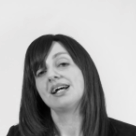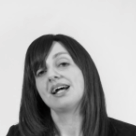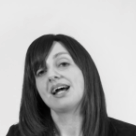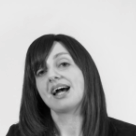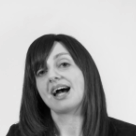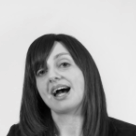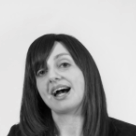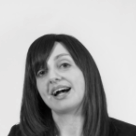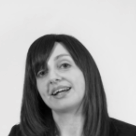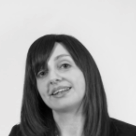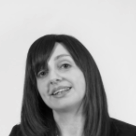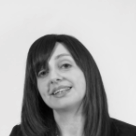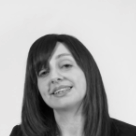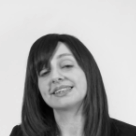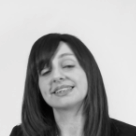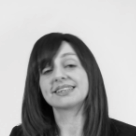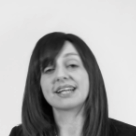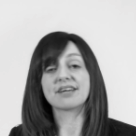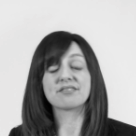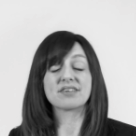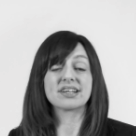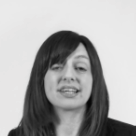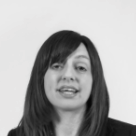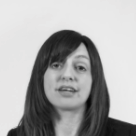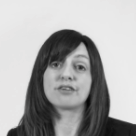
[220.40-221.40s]
And this is
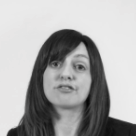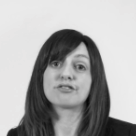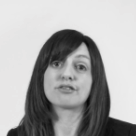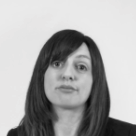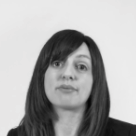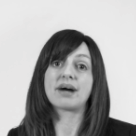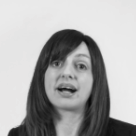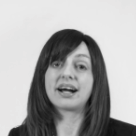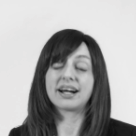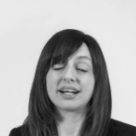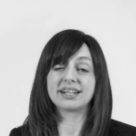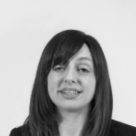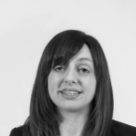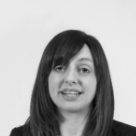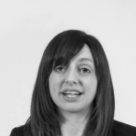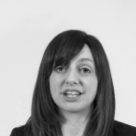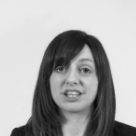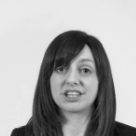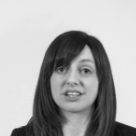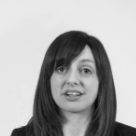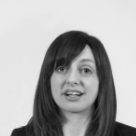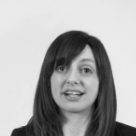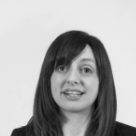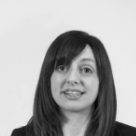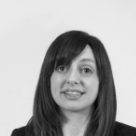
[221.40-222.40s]
everything from
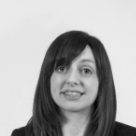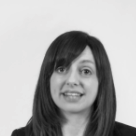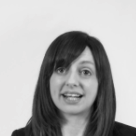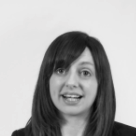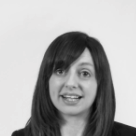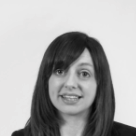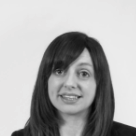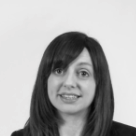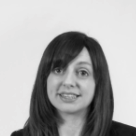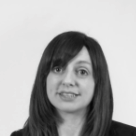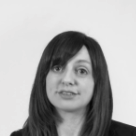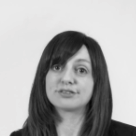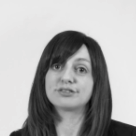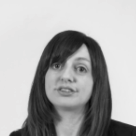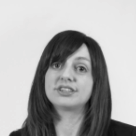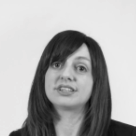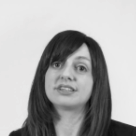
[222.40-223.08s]
architecture and dance,